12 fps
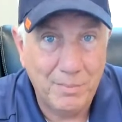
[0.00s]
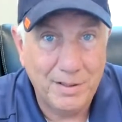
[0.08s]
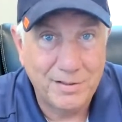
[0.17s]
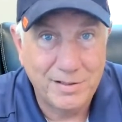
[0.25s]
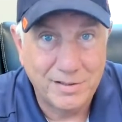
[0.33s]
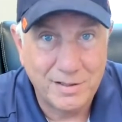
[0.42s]

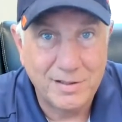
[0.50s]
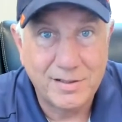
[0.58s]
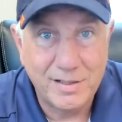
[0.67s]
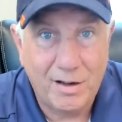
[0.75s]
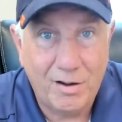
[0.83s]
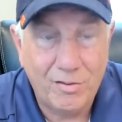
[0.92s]
business
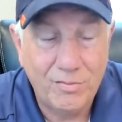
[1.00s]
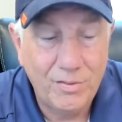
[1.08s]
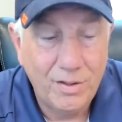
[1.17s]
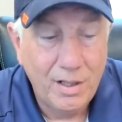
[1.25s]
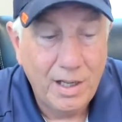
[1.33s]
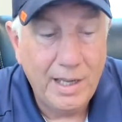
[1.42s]
itself,
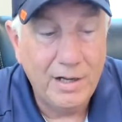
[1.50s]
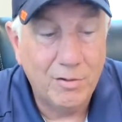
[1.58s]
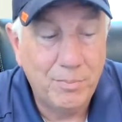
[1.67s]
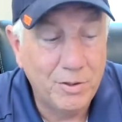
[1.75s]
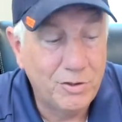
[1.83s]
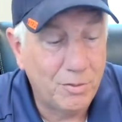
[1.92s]
and it'll
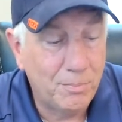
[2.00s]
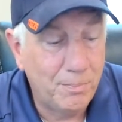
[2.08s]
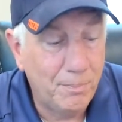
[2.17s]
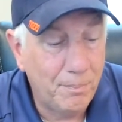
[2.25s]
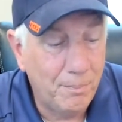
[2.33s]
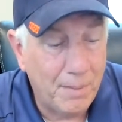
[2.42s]
put your
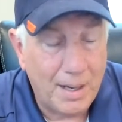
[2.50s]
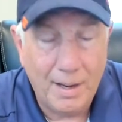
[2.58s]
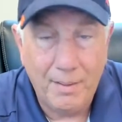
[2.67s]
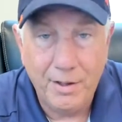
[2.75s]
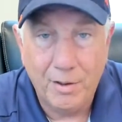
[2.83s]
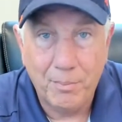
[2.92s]

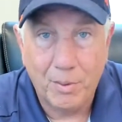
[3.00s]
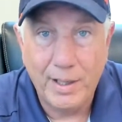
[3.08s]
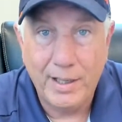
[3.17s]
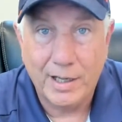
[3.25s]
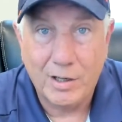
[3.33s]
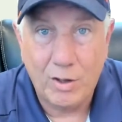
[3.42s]

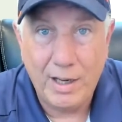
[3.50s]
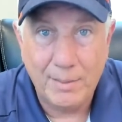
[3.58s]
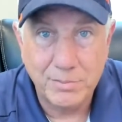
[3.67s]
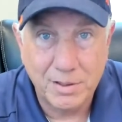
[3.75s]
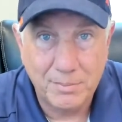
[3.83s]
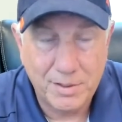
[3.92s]
brain in a
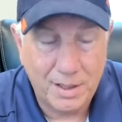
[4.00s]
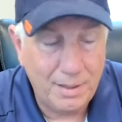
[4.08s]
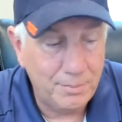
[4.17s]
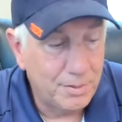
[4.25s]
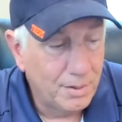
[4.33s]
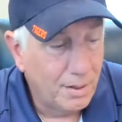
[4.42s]
cramp
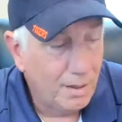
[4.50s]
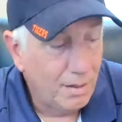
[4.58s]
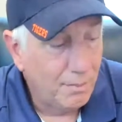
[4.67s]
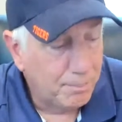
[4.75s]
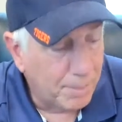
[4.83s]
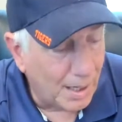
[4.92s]
sometimes.
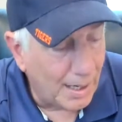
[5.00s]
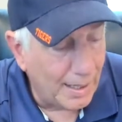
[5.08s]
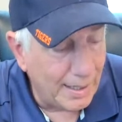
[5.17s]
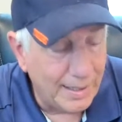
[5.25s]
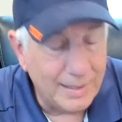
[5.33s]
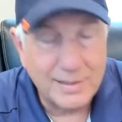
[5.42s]

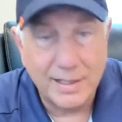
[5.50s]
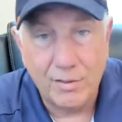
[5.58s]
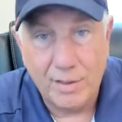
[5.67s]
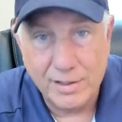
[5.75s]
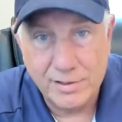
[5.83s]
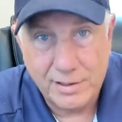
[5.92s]
But it is
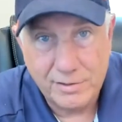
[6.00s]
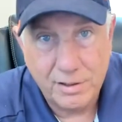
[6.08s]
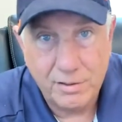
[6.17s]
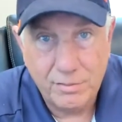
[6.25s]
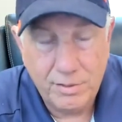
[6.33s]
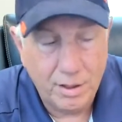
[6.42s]
interesting
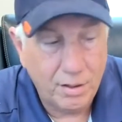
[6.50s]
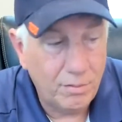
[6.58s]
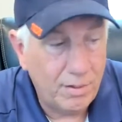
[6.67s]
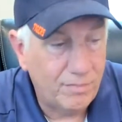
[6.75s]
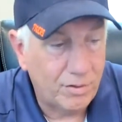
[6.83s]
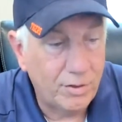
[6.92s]
too.
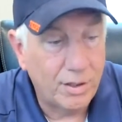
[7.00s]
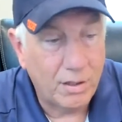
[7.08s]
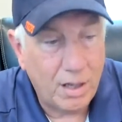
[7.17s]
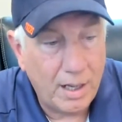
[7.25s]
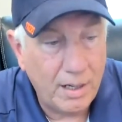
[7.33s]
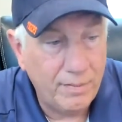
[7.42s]
I've learned a
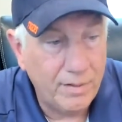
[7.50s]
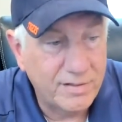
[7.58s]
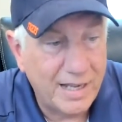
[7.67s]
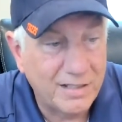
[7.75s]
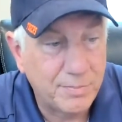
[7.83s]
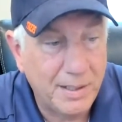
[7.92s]
lot in this
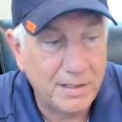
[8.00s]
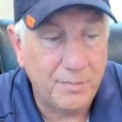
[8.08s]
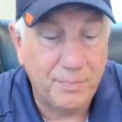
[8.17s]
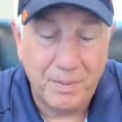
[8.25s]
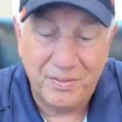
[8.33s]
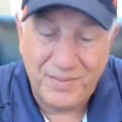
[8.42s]
aspect.
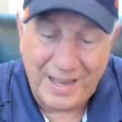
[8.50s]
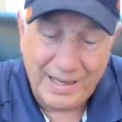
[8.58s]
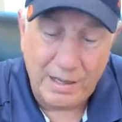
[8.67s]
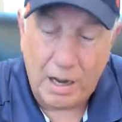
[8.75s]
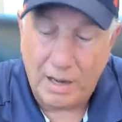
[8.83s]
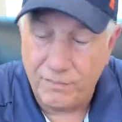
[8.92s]
But thank
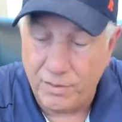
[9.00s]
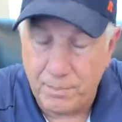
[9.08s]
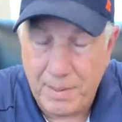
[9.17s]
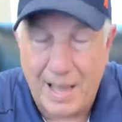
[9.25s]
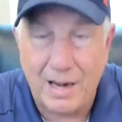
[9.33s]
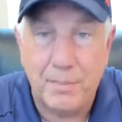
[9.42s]
God for the
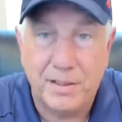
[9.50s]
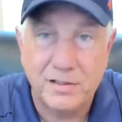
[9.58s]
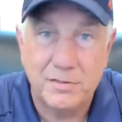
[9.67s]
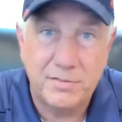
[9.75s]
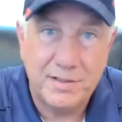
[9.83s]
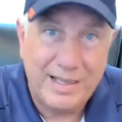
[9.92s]
pallet
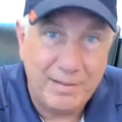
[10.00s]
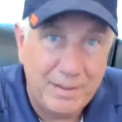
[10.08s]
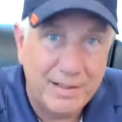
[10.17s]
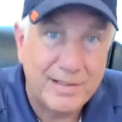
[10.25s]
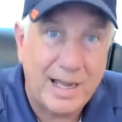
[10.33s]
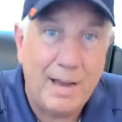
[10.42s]
business to give me
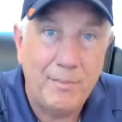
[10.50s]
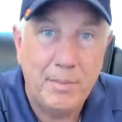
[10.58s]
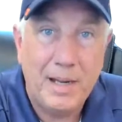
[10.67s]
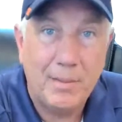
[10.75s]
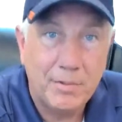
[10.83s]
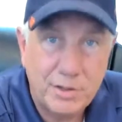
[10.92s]
the time to
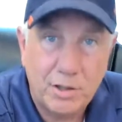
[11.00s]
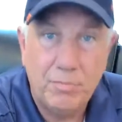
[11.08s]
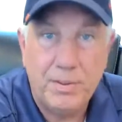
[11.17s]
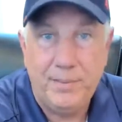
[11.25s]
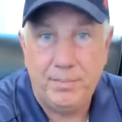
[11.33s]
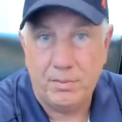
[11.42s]
be able to show
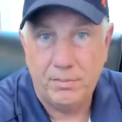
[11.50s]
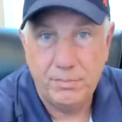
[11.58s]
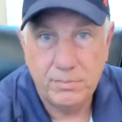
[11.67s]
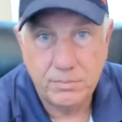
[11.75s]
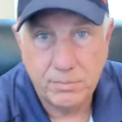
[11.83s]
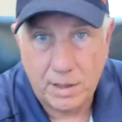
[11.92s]
people,
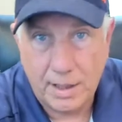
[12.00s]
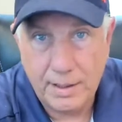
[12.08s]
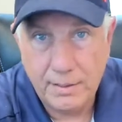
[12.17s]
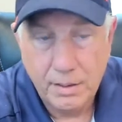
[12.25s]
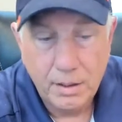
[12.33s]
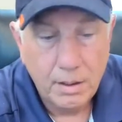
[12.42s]
right?
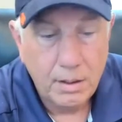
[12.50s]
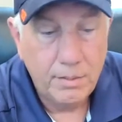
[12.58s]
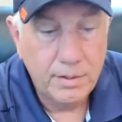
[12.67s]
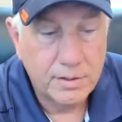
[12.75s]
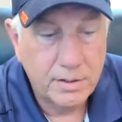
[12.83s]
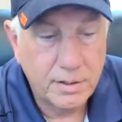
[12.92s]

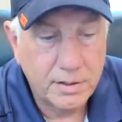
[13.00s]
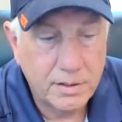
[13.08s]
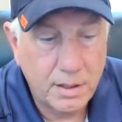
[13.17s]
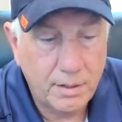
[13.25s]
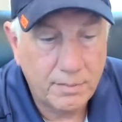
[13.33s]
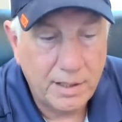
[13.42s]
This
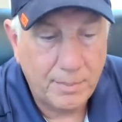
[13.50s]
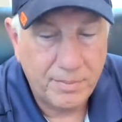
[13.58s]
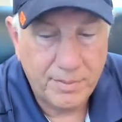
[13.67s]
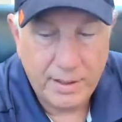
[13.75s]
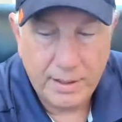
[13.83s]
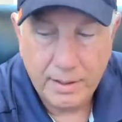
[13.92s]
type of
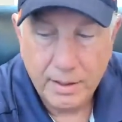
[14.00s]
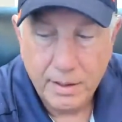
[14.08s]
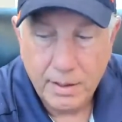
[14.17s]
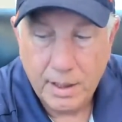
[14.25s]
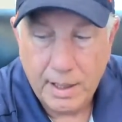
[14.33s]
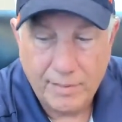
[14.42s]
thing.
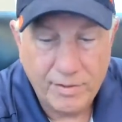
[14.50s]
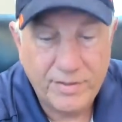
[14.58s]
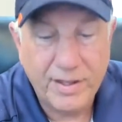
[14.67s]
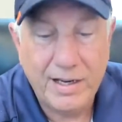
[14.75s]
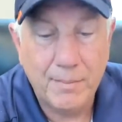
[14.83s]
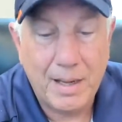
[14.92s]

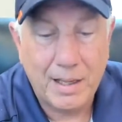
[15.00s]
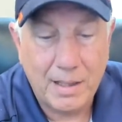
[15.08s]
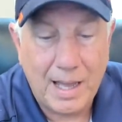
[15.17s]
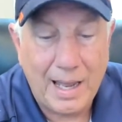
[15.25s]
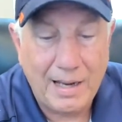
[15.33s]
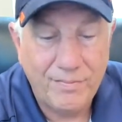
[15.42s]
Everything in my
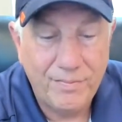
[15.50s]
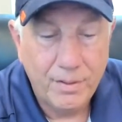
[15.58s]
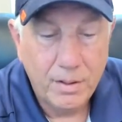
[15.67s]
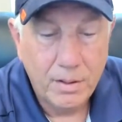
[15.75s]
life,